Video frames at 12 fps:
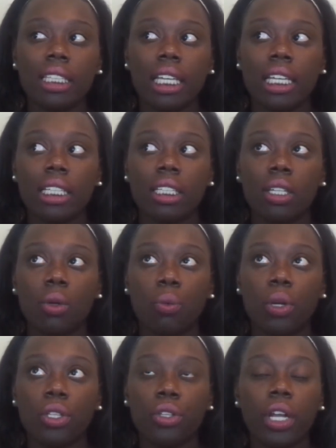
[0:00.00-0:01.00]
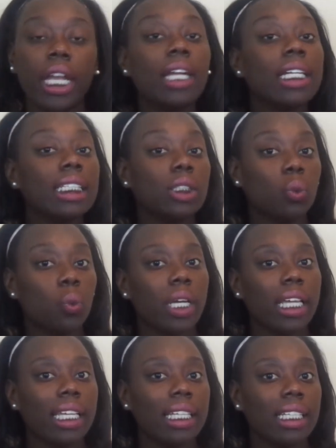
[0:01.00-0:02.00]
that when your hair is
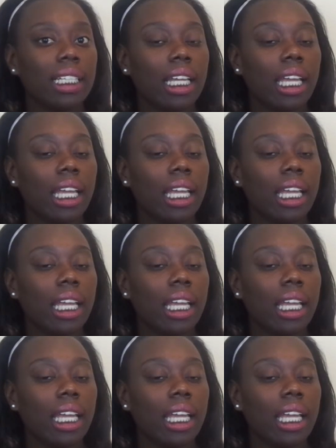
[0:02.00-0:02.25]
wet